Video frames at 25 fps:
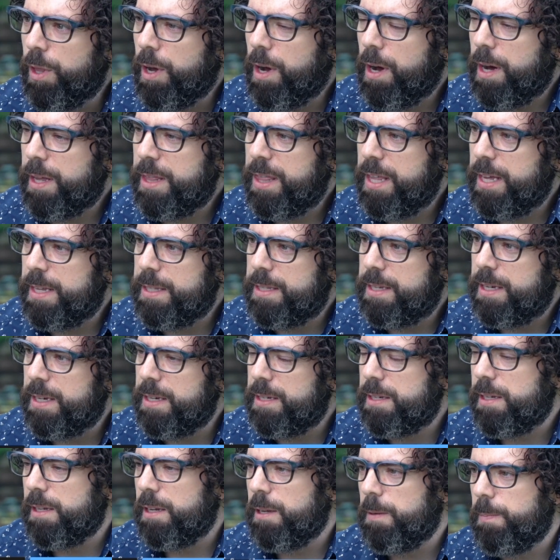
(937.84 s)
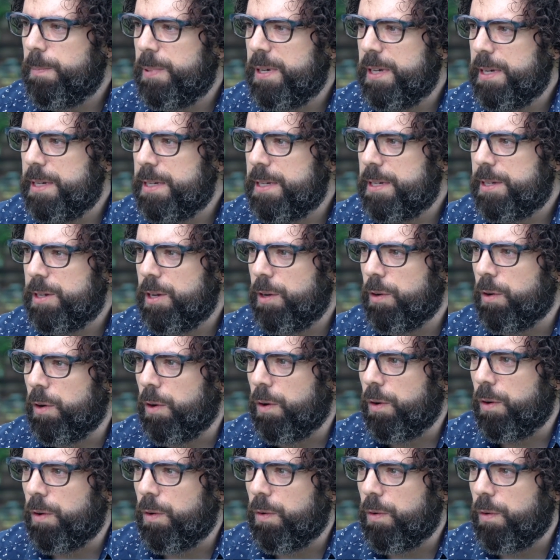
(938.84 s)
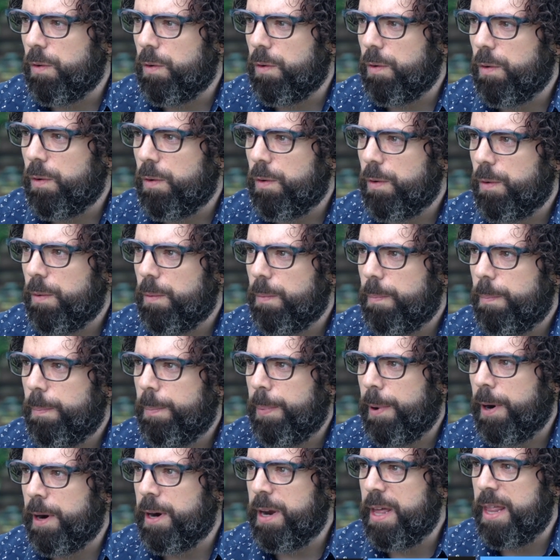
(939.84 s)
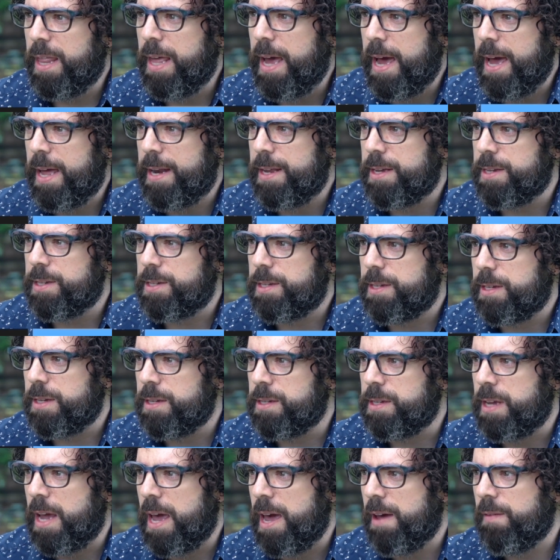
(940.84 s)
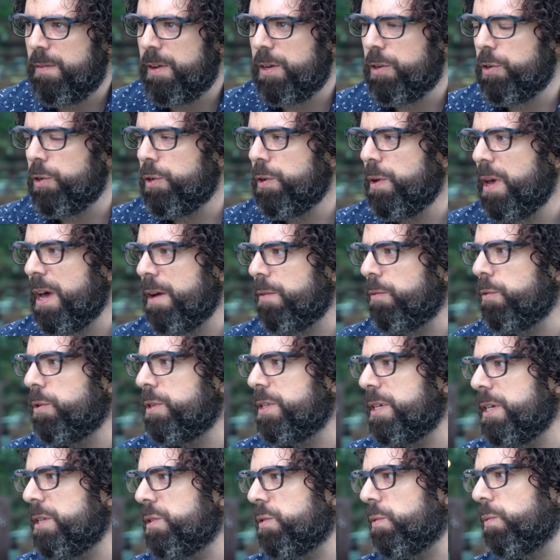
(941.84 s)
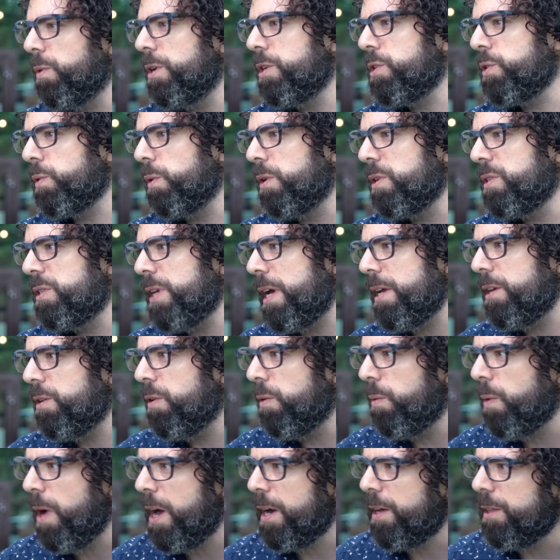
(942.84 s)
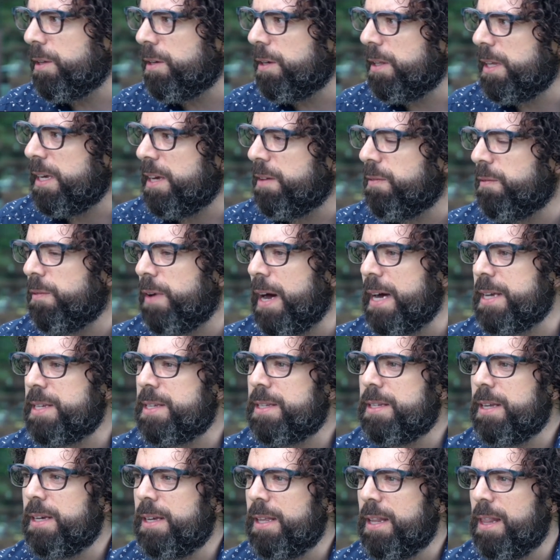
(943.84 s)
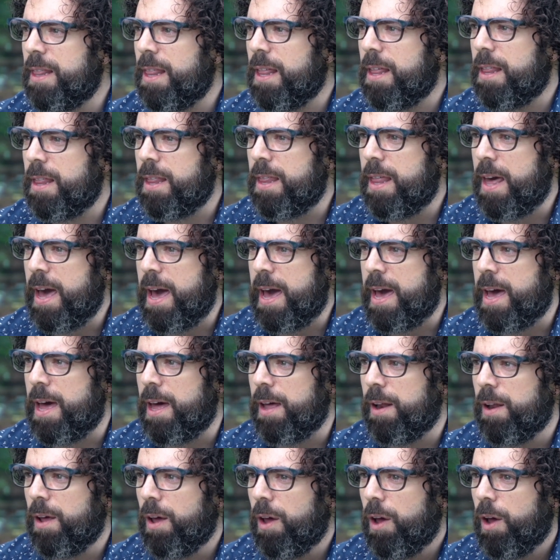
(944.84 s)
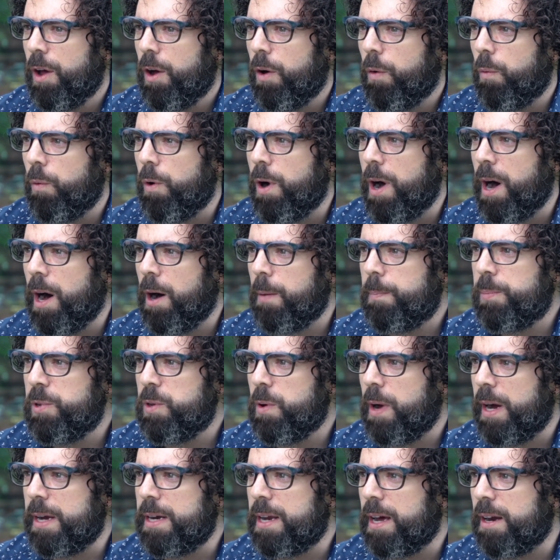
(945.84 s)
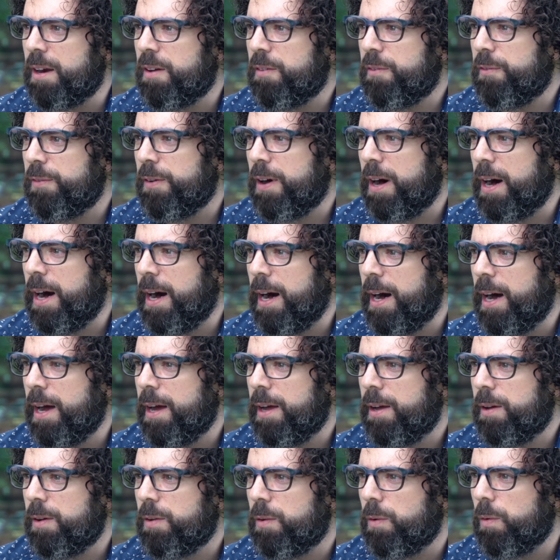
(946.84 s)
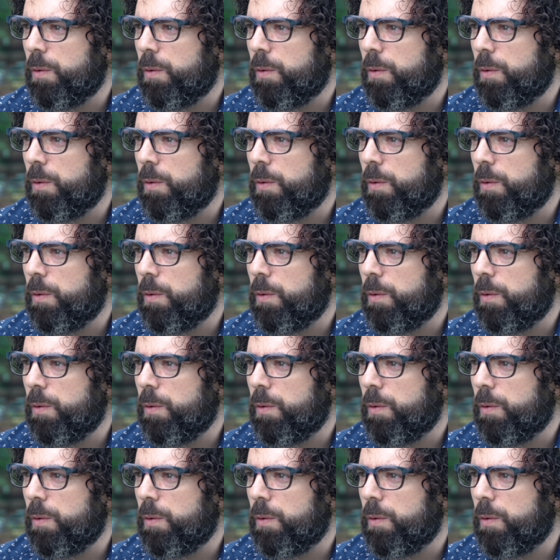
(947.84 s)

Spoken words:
the authenticity piece, part of that is do you have routines and rituals that you regularly invest in that will help you identify